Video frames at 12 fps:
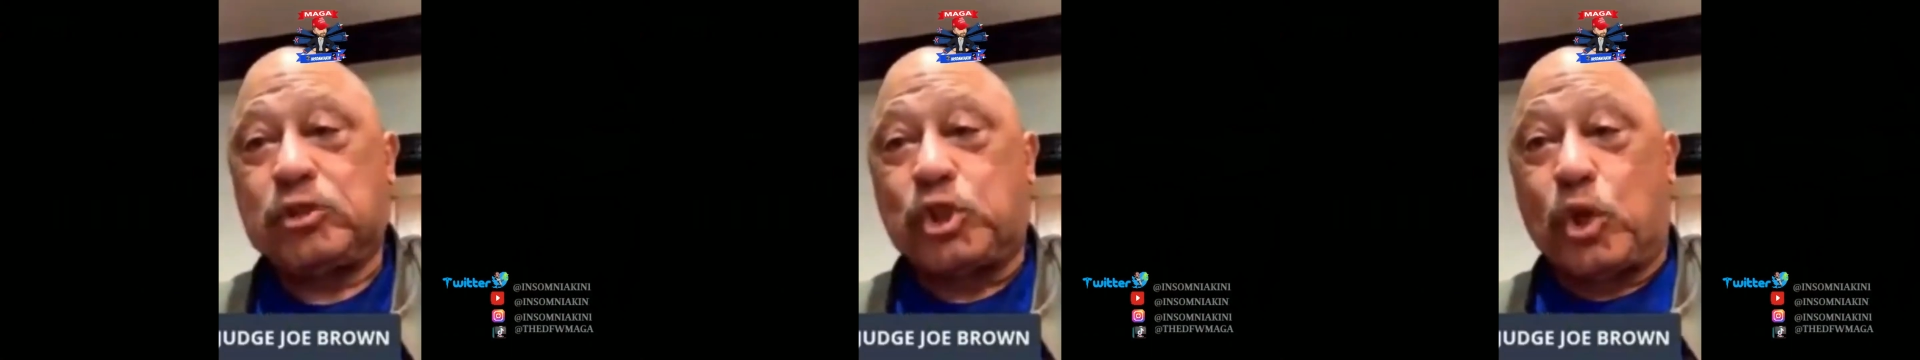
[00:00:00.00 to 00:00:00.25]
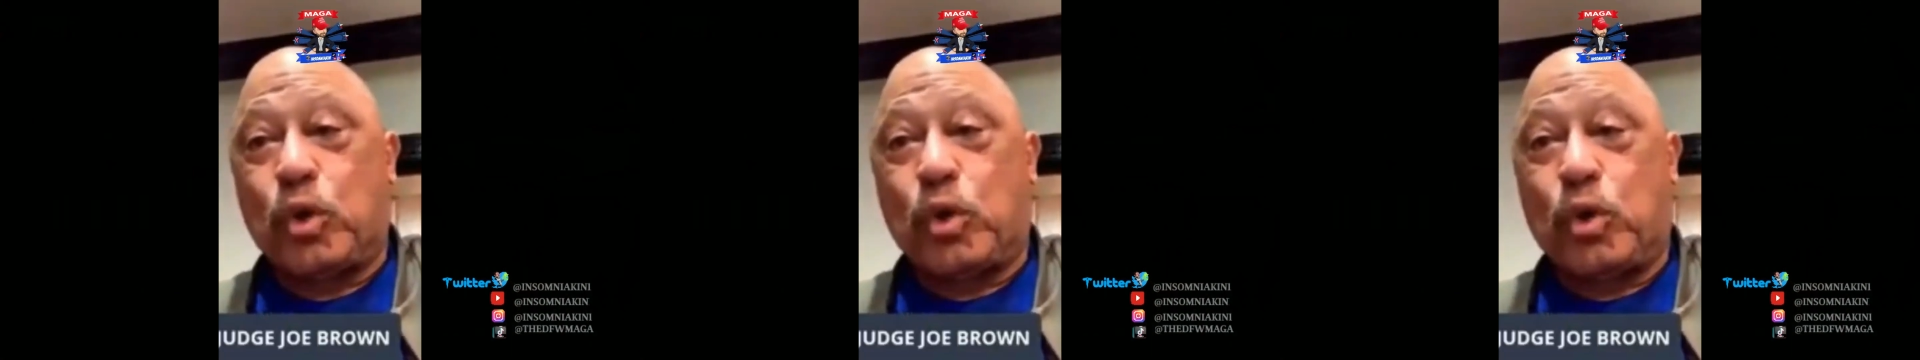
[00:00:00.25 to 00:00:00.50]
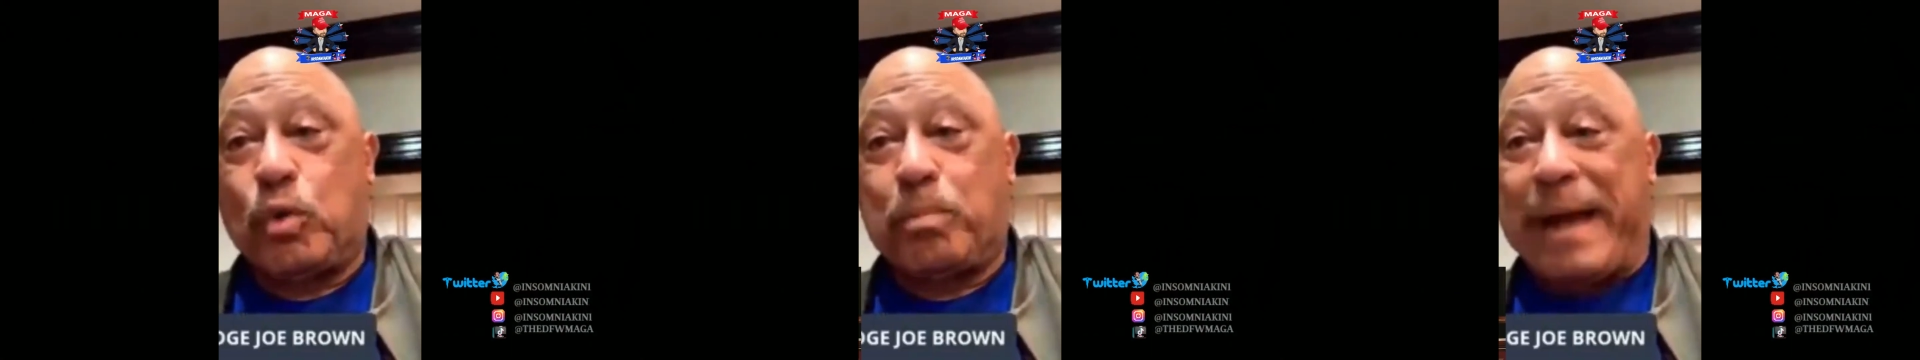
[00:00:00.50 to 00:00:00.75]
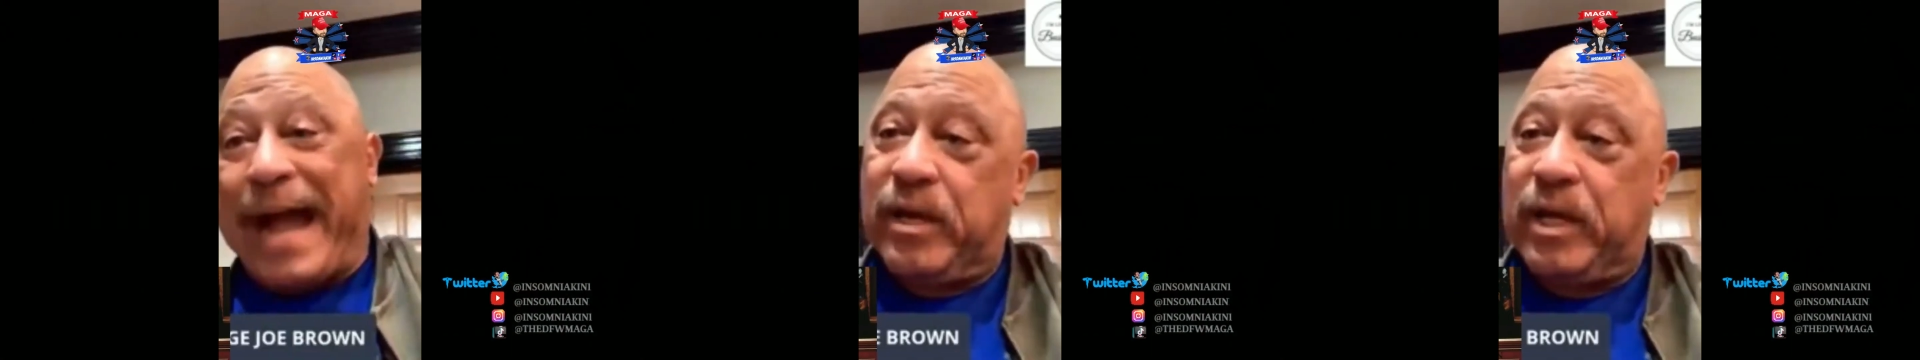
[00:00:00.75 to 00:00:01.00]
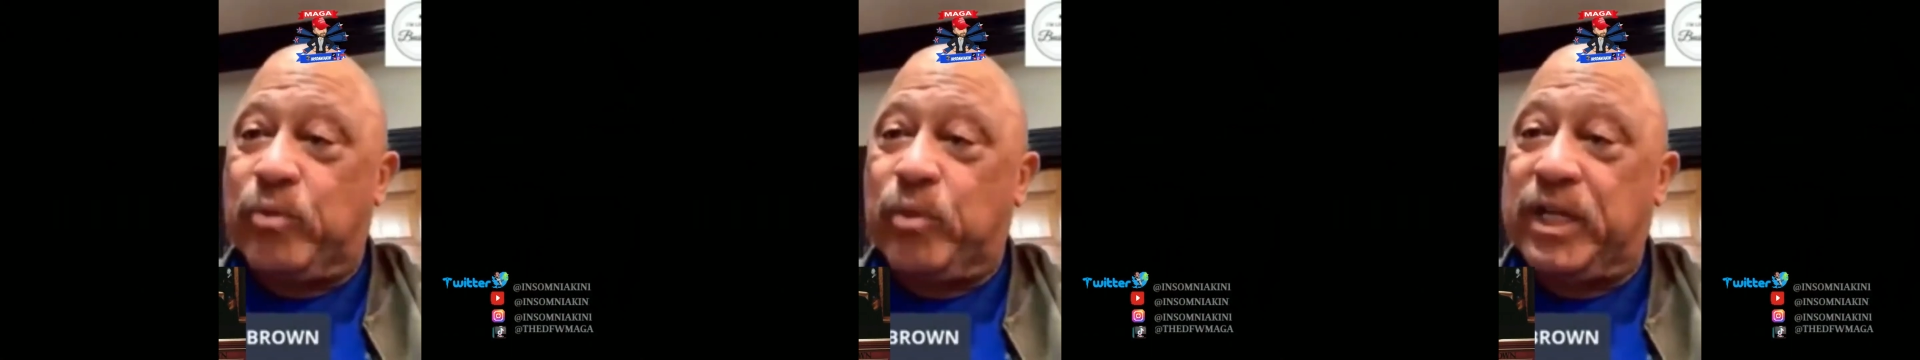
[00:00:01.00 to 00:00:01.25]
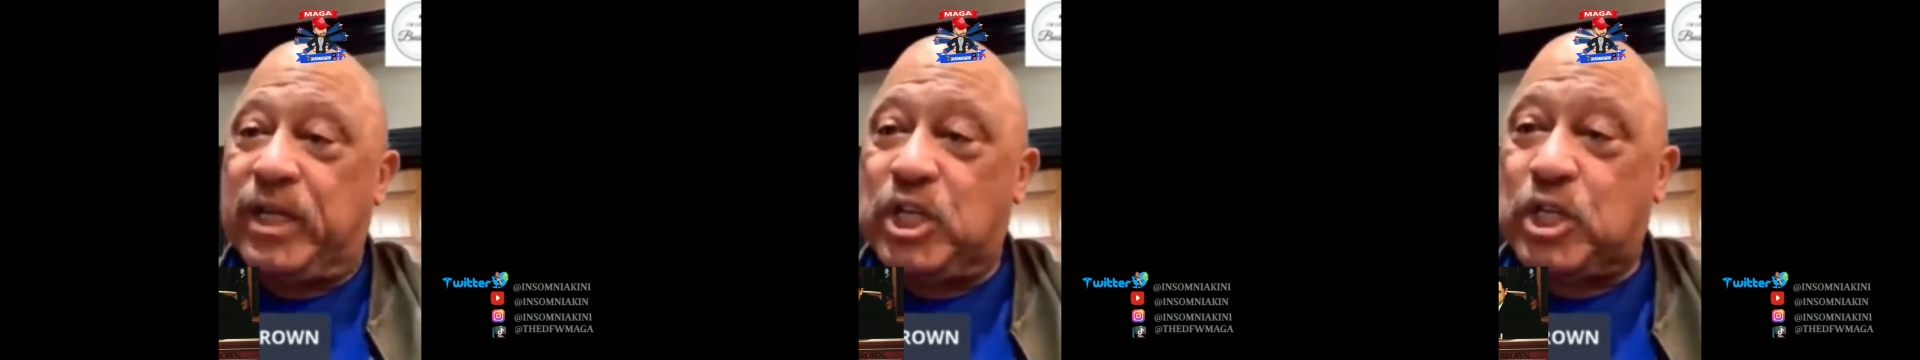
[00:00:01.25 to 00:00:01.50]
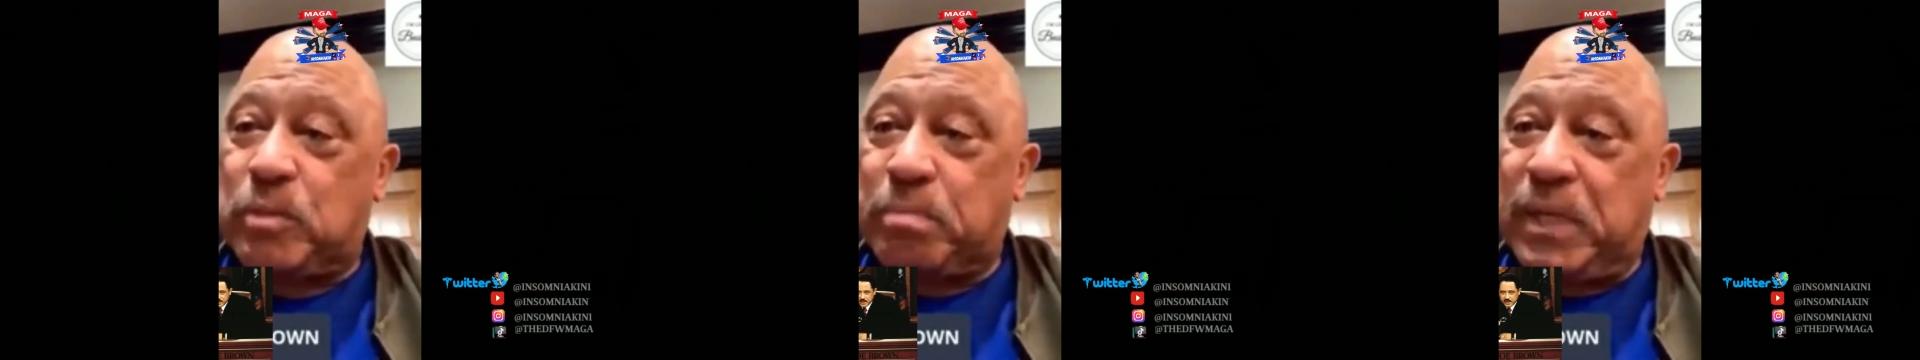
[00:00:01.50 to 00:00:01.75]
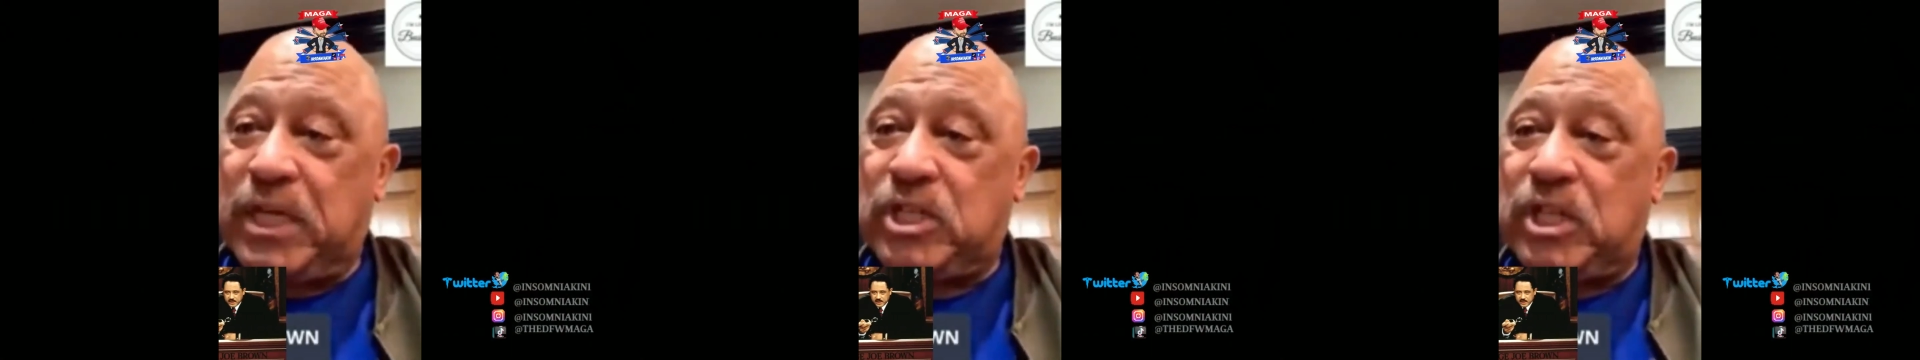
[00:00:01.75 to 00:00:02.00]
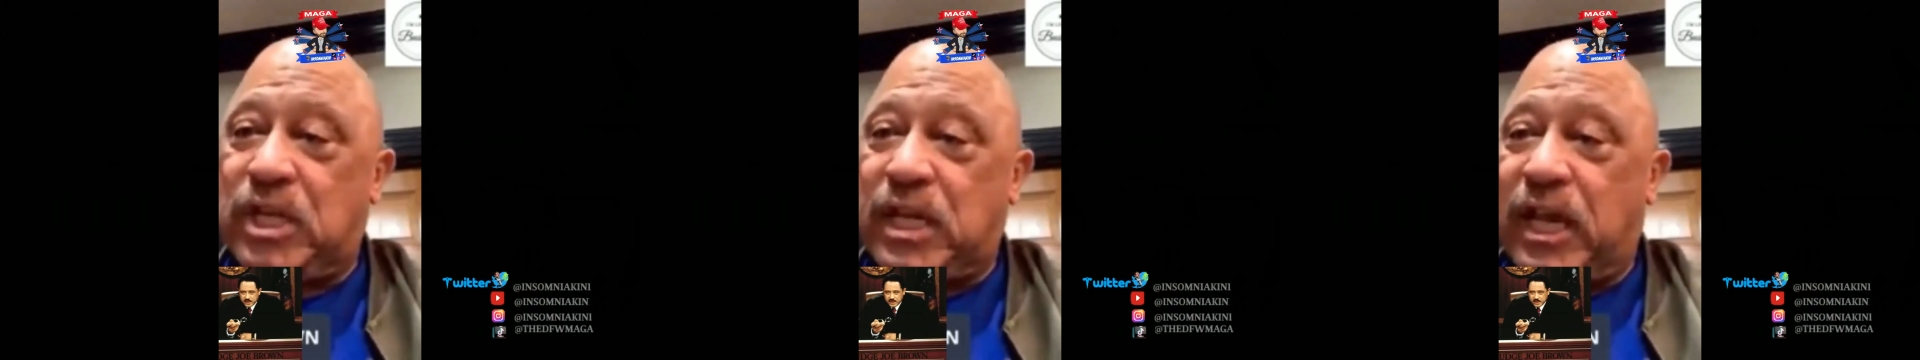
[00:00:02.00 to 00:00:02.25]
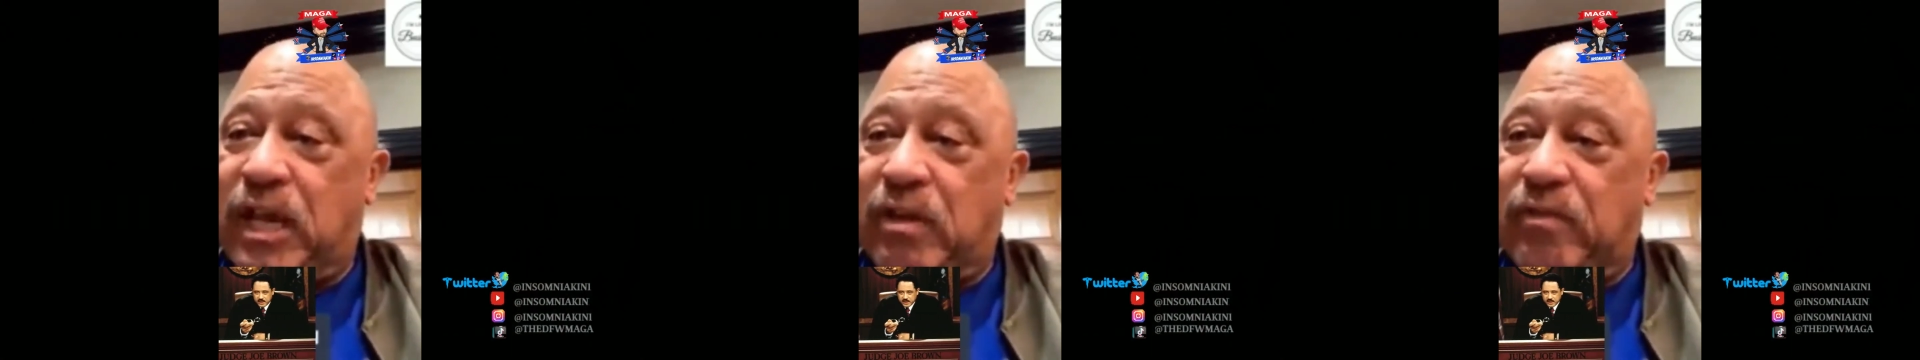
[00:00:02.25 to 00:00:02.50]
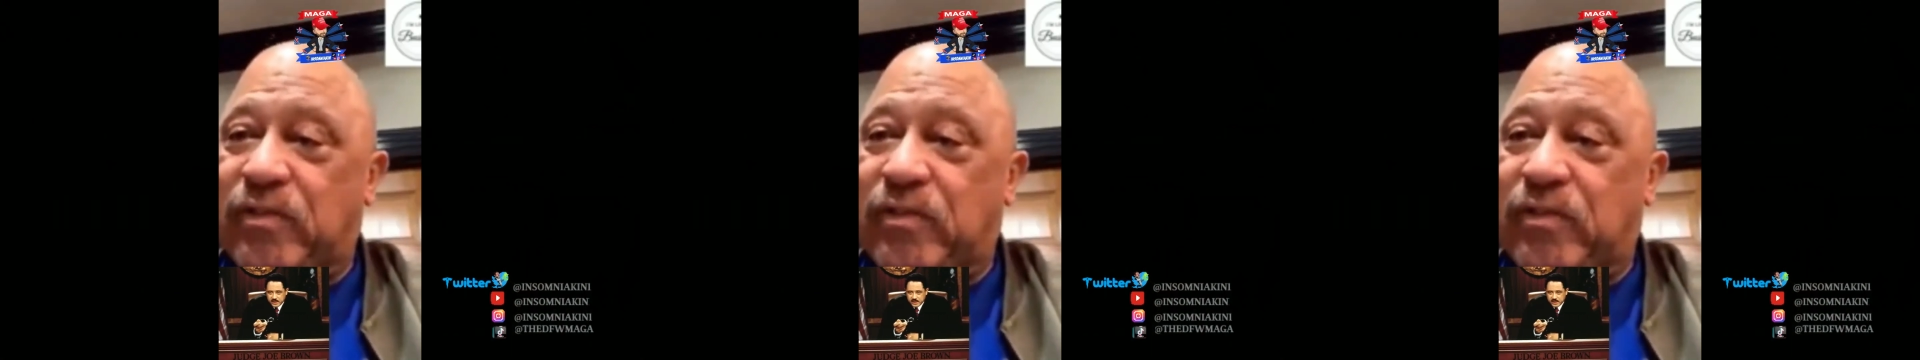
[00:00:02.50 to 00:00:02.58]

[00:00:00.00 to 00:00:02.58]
Joe Biden, when this speech he gave,